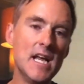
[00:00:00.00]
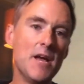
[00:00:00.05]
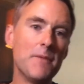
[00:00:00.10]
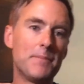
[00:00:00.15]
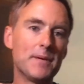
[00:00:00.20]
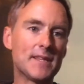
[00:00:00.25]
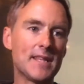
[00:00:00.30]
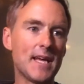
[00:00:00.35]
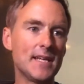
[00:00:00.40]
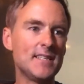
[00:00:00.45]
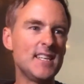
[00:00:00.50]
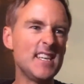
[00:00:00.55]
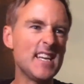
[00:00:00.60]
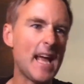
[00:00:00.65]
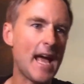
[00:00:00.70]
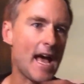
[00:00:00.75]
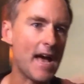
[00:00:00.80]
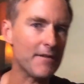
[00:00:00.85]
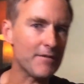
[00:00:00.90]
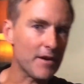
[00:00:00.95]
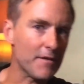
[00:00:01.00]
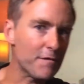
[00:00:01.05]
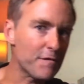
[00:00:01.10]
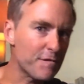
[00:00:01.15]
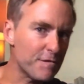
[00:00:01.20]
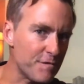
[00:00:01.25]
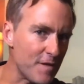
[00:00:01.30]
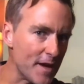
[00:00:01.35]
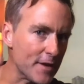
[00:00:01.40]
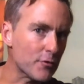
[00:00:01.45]
but they didn't have a
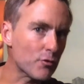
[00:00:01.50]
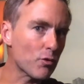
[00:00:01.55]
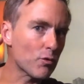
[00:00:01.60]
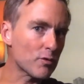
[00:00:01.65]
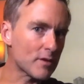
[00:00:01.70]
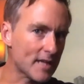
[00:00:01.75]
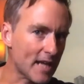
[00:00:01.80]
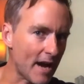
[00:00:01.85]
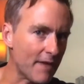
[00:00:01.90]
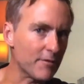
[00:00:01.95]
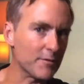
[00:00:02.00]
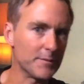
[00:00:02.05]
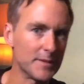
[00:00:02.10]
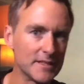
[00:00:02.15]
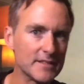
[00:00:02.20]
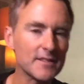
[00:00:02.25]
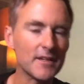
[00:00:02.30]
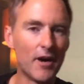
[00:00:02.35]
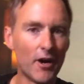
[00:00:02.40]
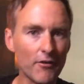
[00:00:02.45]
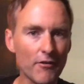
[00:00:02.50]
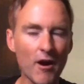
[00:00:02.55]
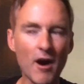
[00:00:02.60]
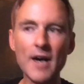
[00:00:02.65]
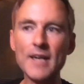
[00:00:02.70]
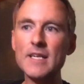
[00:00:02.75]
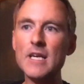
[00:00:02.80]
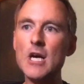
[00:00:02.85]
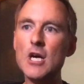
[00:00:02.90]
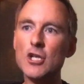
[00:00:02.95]
federal government, all
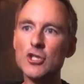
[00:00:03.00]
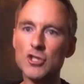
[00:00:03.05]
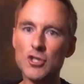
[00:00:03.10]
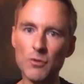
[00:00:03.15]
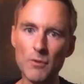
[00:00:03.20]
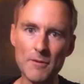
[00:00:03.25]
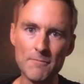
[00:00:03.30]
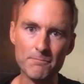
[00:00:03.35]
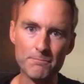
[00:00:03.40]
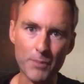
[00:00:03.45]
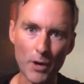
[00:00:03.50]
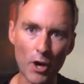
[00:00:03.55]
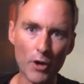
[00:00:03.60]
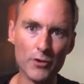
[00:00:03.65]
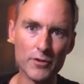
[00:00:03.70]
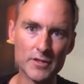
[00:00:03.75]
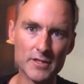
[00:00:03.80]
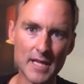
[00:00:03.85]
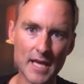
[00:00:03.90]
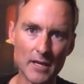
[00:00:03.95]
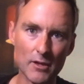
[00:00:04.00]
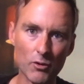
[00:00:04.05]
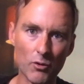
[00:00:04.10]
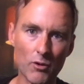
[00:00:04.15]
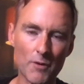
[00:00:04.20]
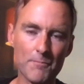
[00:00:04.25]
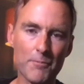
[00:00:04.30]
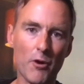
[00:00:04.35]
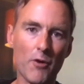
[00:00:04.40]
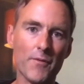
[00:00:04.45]
right, to impose that law
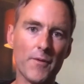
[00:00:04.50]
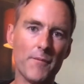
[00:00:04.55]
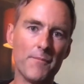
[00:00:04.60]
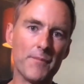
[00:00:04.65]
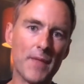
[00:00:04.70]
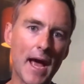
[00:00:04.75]
upon them.